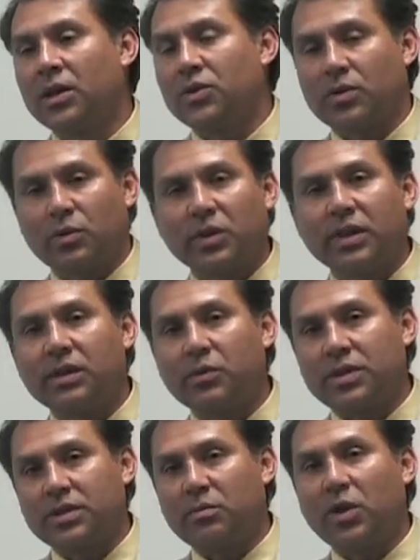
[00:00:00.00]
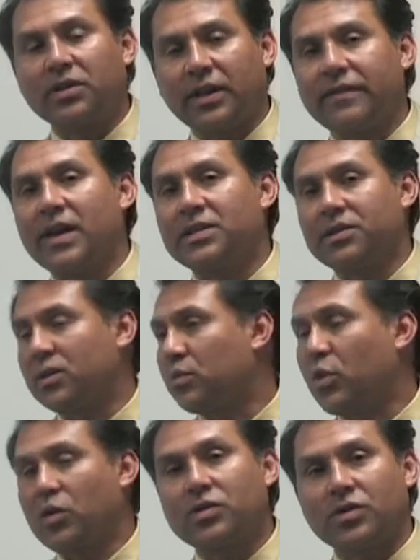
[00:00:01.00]
So it really was a multifaceted
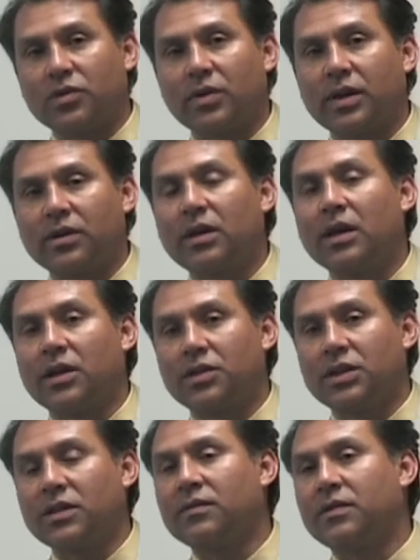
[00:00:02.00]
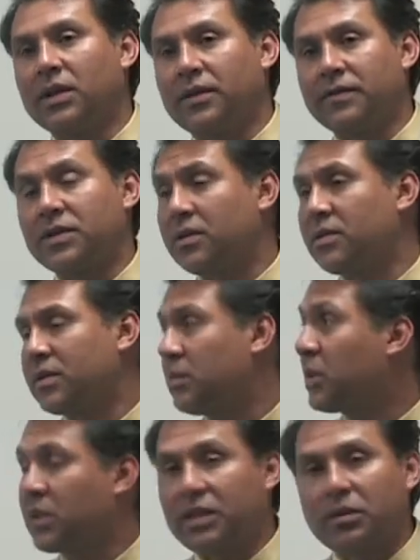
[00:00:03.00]
approach to try to achieve uh, fiscal
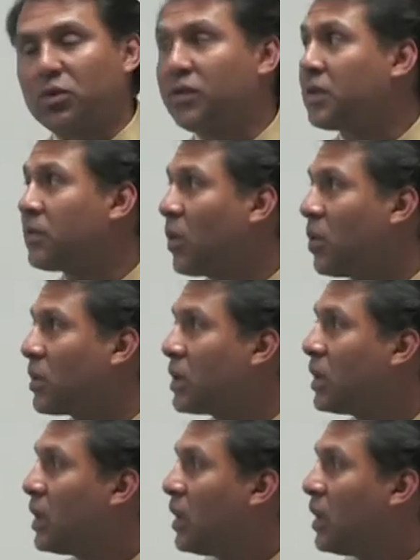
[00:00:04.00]
stability moving forward.